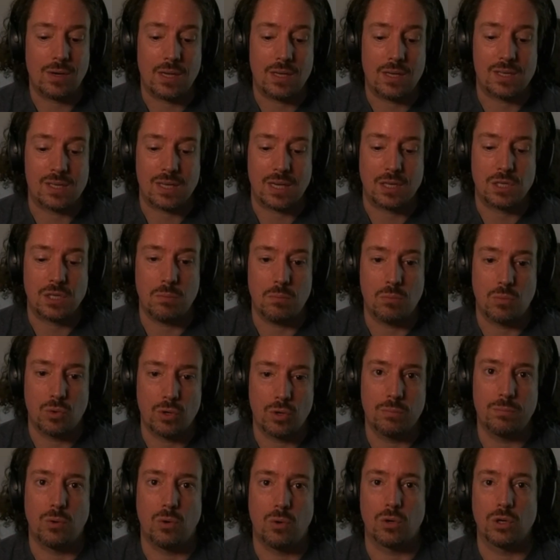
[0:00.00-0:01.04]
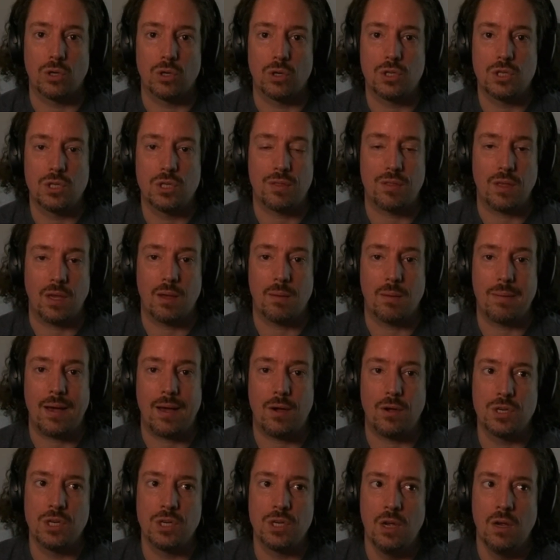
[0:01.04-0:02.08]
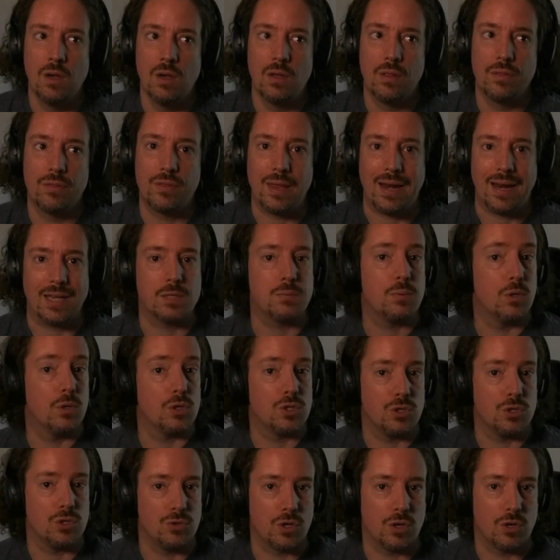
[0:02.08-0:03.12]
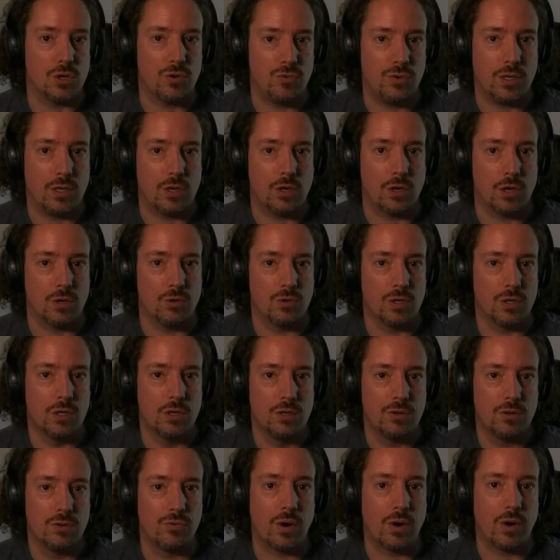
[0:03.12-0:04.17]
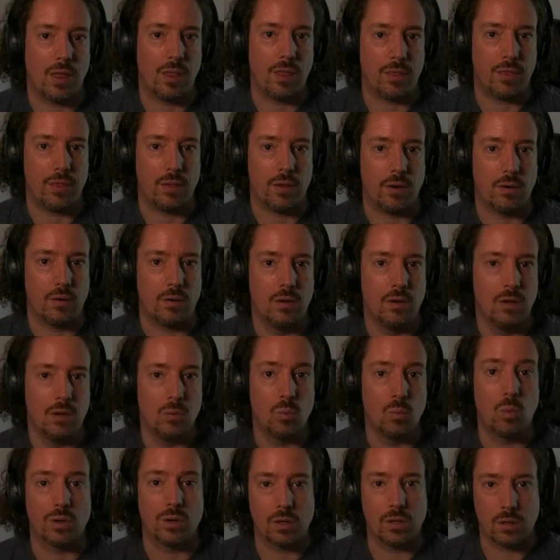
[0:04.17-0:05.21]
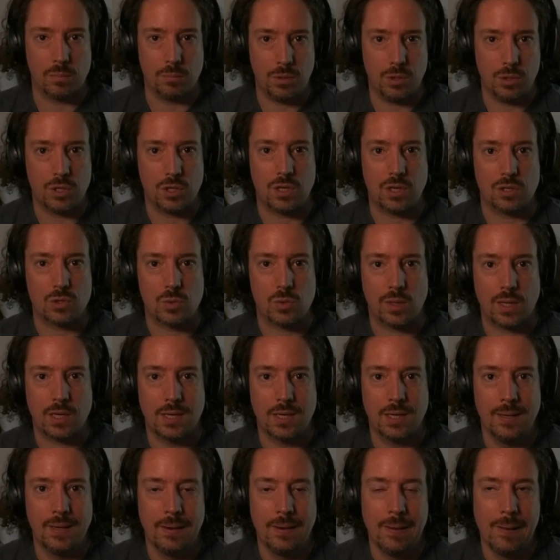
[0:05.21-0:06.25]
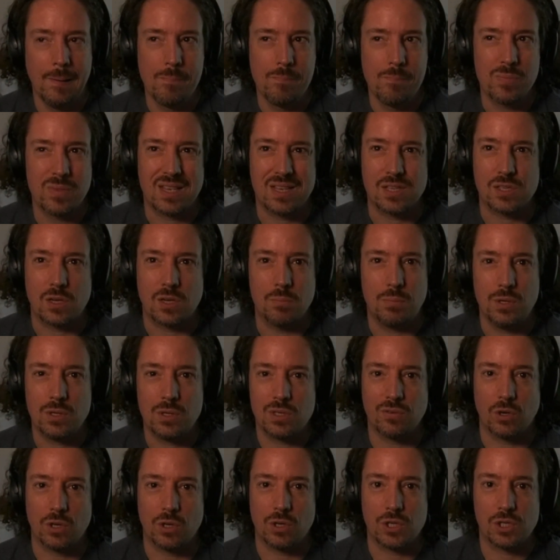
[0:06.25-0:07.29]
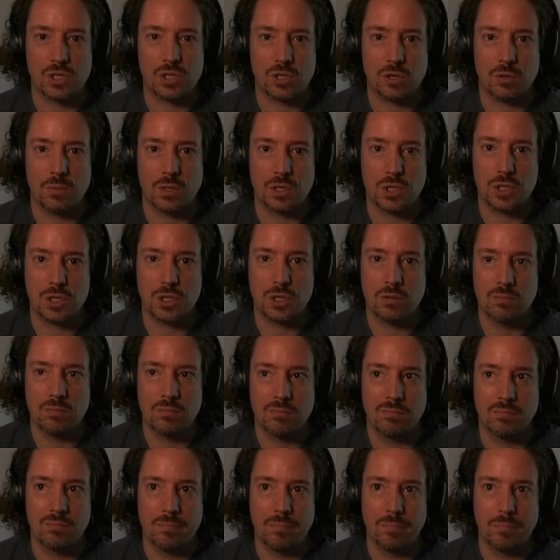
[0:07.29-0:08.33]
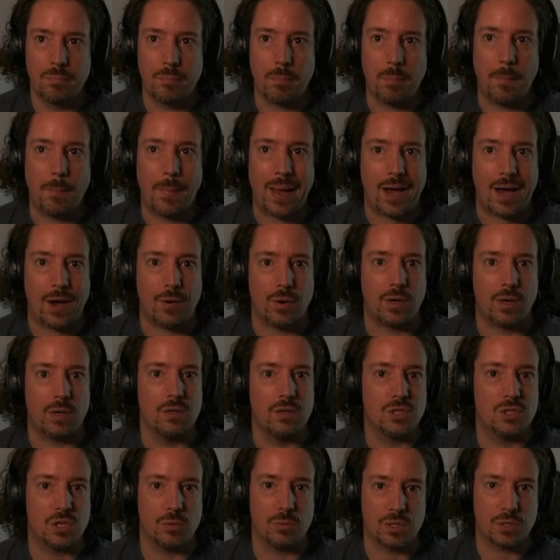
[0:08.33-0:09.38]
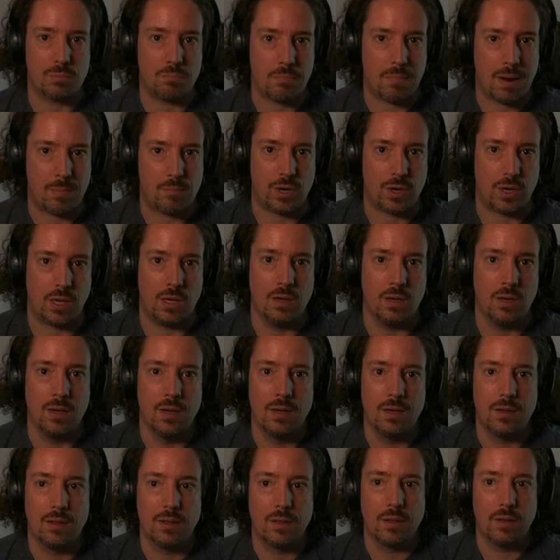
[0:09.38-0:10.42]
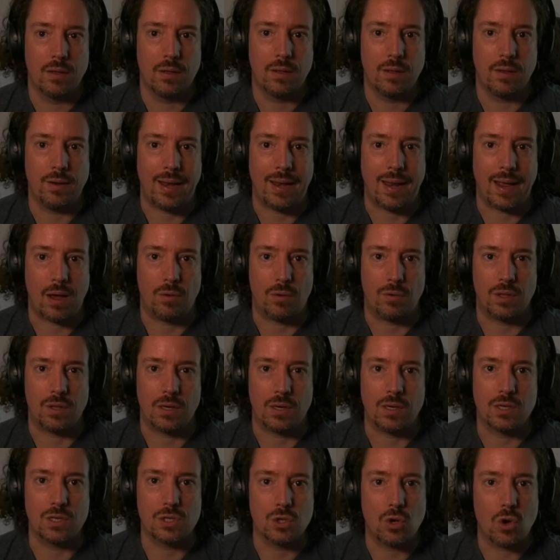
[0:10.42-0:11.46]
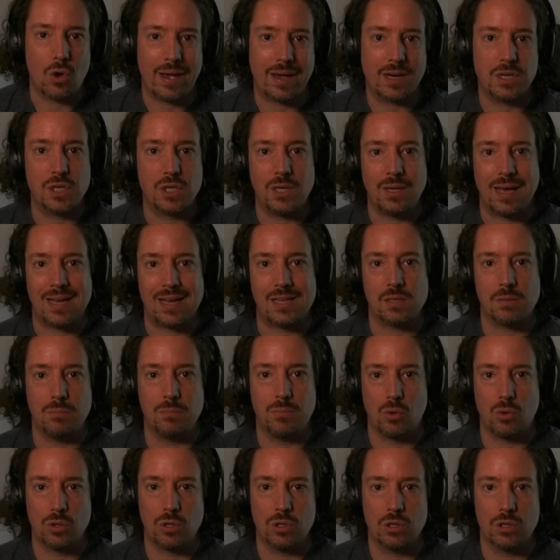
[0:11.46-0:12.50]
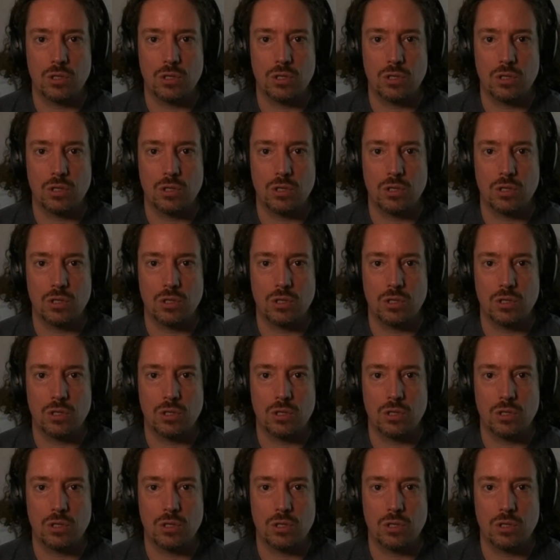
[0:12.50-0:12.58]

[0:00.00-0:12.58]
is actually more important to think about the next person who's going to read your code rather than what the computer does with it. Because computers have got so much power, so much memory now that it's not actually as important.